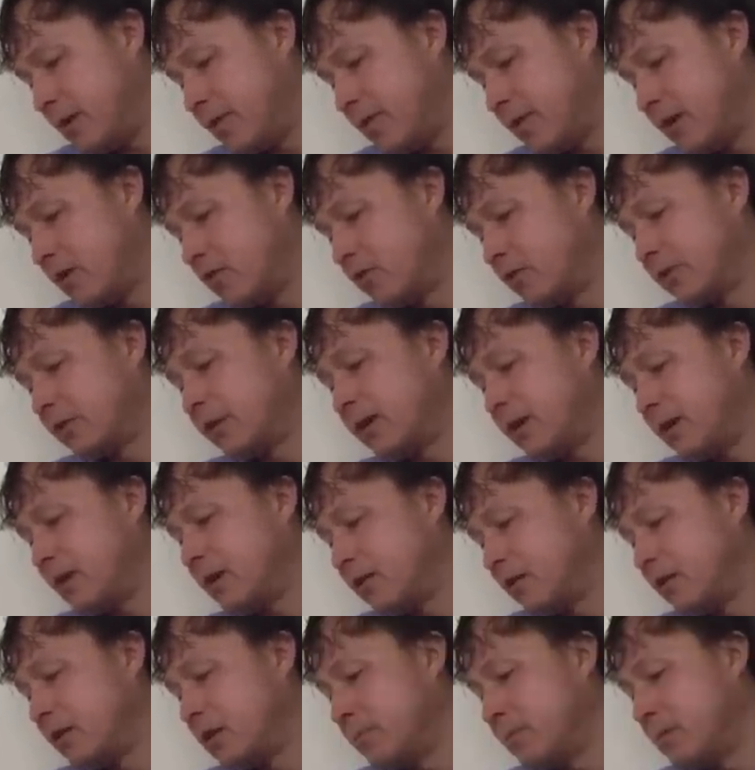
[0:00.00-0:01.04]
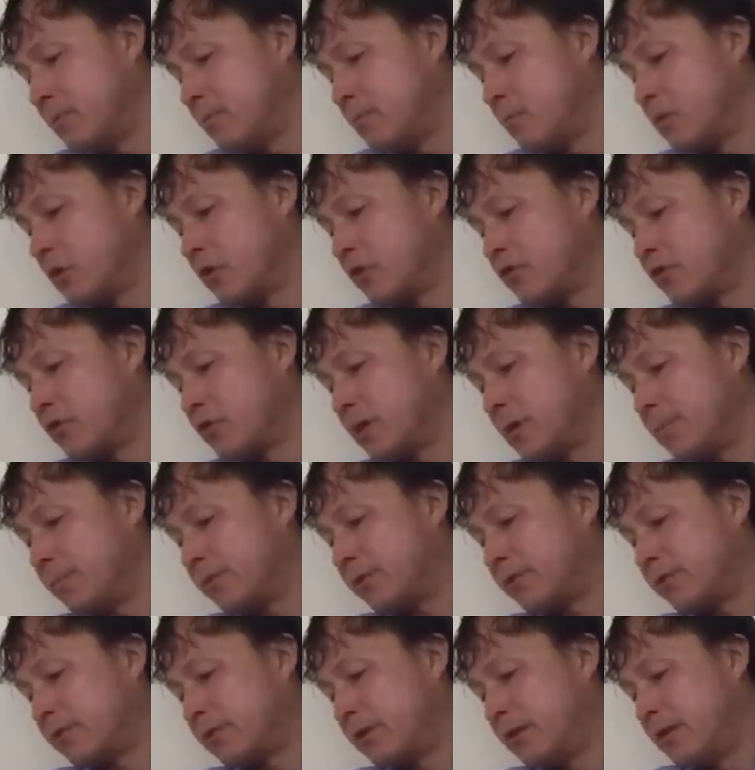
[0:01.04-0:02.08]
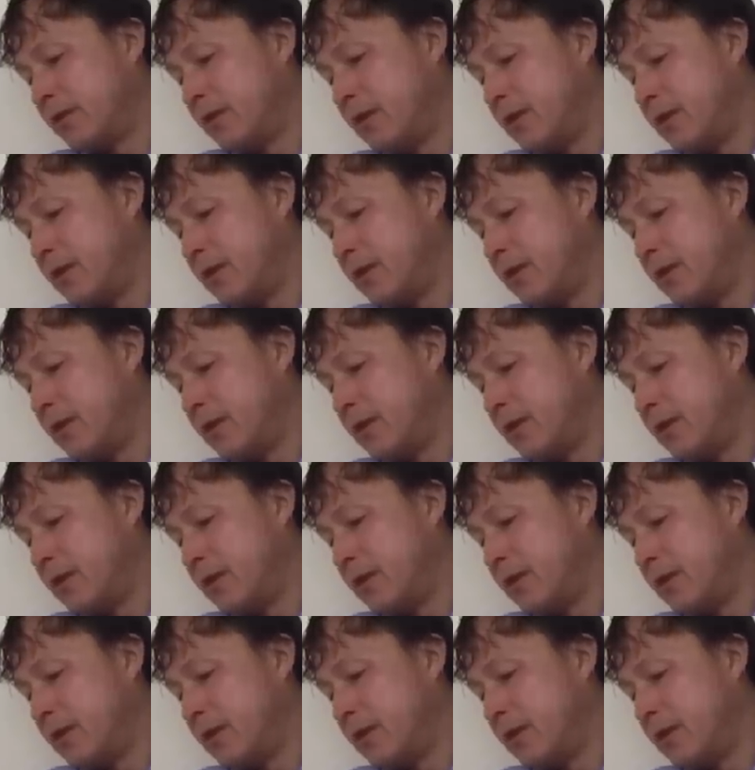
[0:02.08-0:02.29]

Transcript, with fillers: And that'll get a little bit more drips